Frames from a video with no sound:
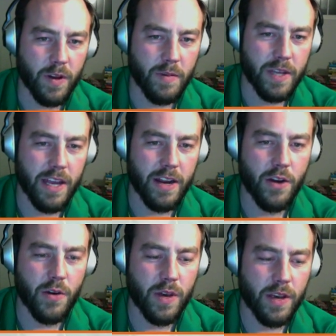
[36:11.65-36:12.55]
I mean, they
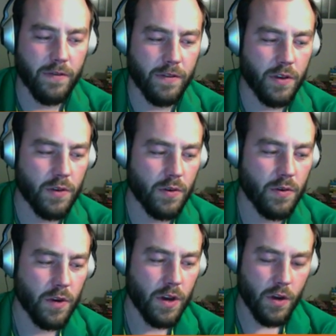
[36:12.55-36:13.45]
know if
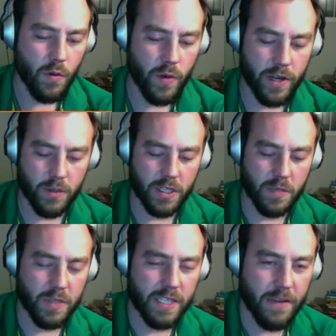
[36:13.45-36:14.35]
you went to a
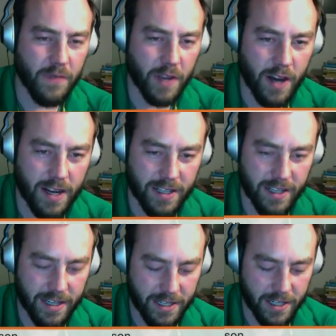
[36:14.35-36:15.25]
specific
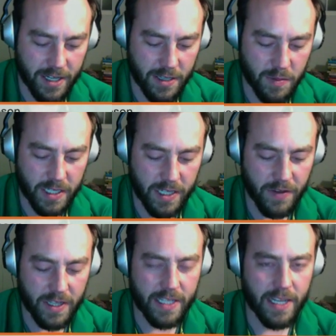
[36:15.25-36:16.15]
college in a
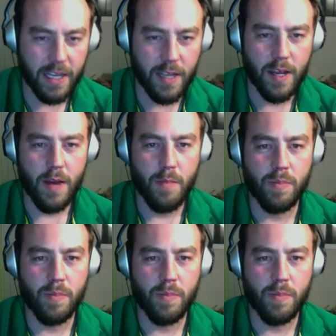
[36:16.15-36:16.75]
specific city,